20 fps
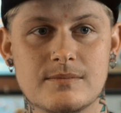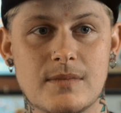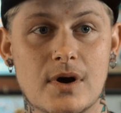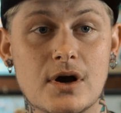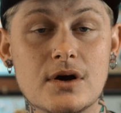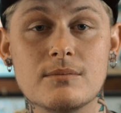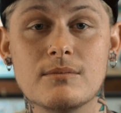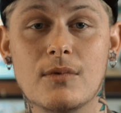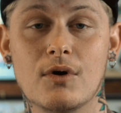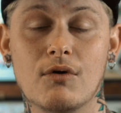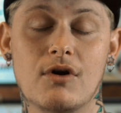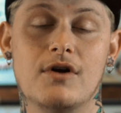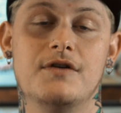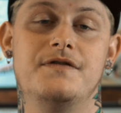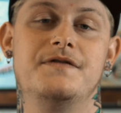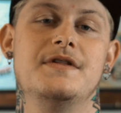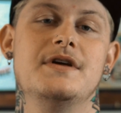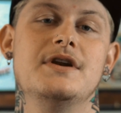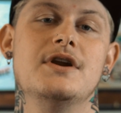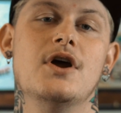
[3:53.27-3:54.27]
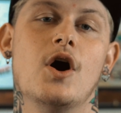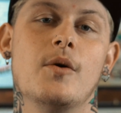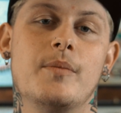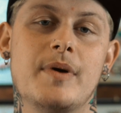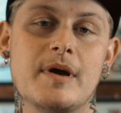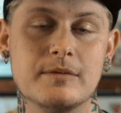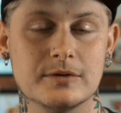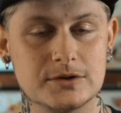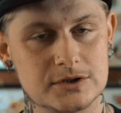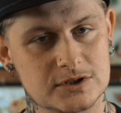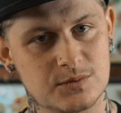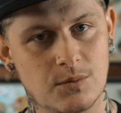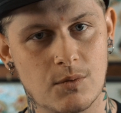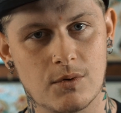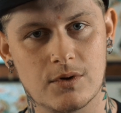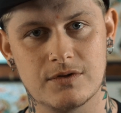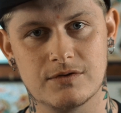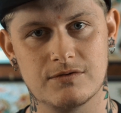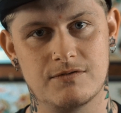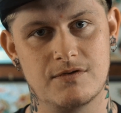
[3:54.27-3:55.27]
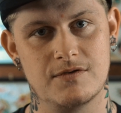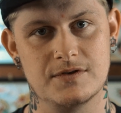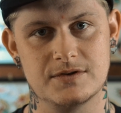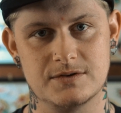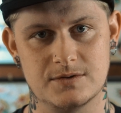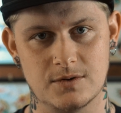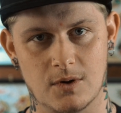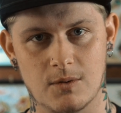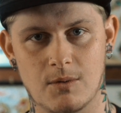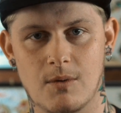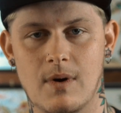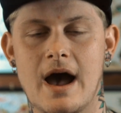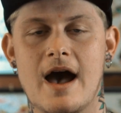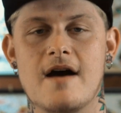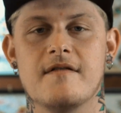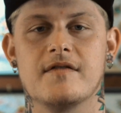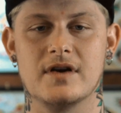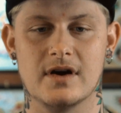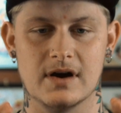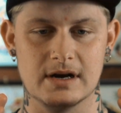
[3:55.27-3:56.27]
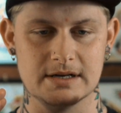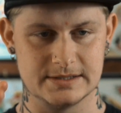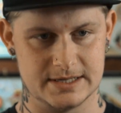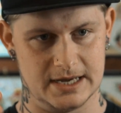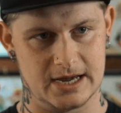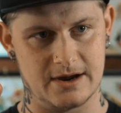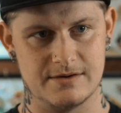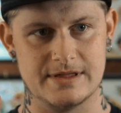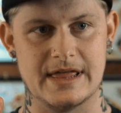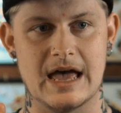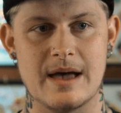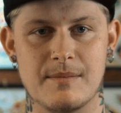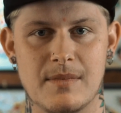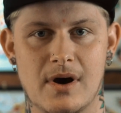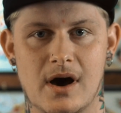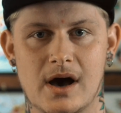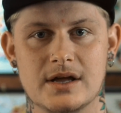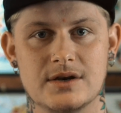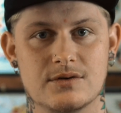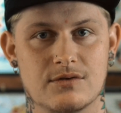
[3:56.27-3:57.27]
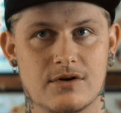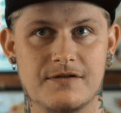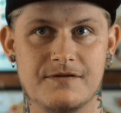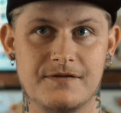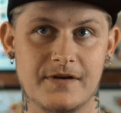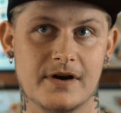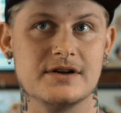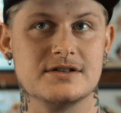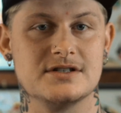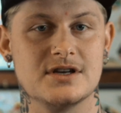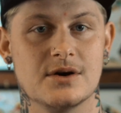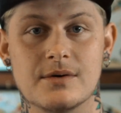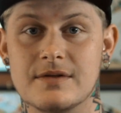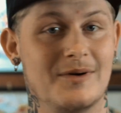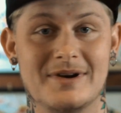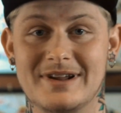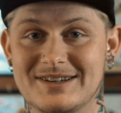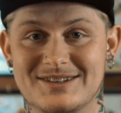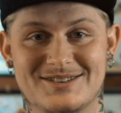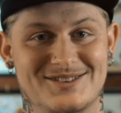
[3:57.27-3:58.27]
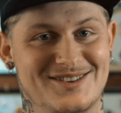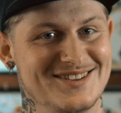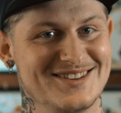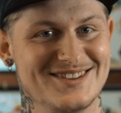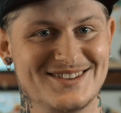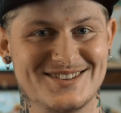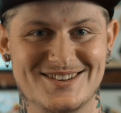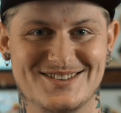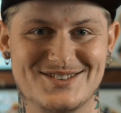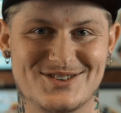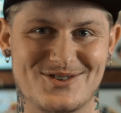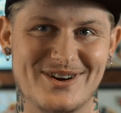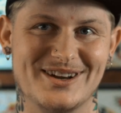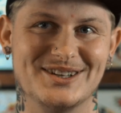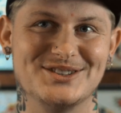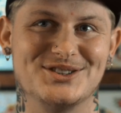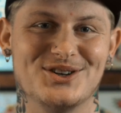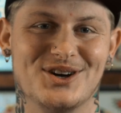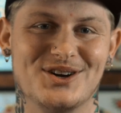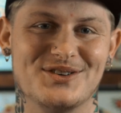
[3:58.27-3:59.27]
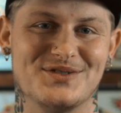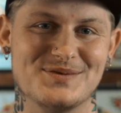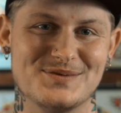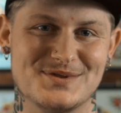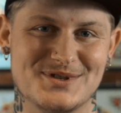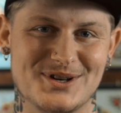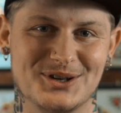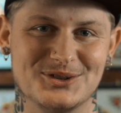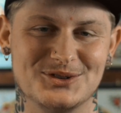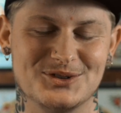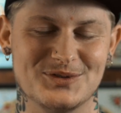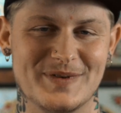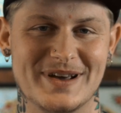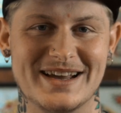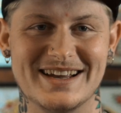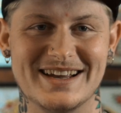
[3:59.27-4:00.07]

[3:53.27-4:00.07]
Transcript: More often than not, people just walking through the door will have an idea in their mind or a photo, probably screenshotted from social